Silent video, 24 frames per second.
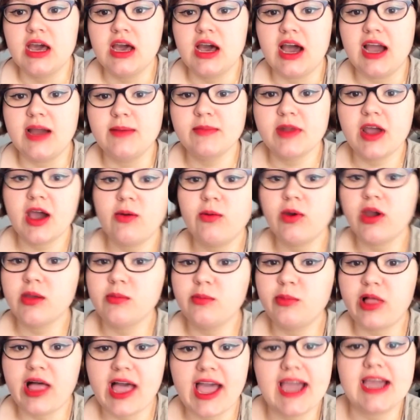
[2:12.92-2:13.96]
I'm not wearing
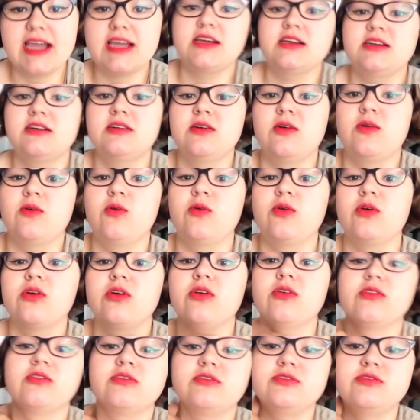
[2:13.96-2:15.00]
black
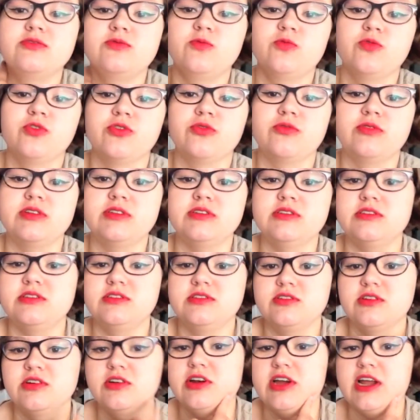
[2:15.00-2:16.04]
or
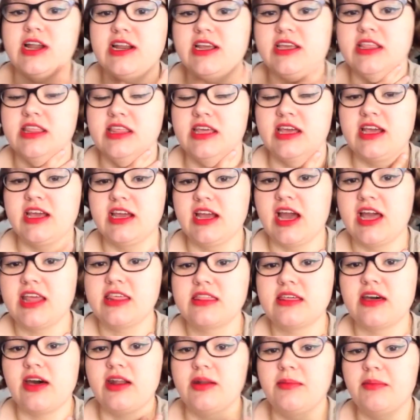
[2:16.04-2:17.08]
ruins or anything. I
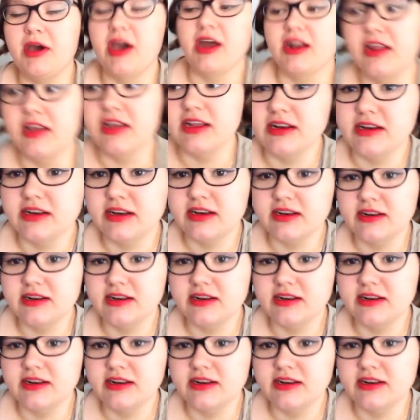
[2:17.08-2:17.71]
thought about it.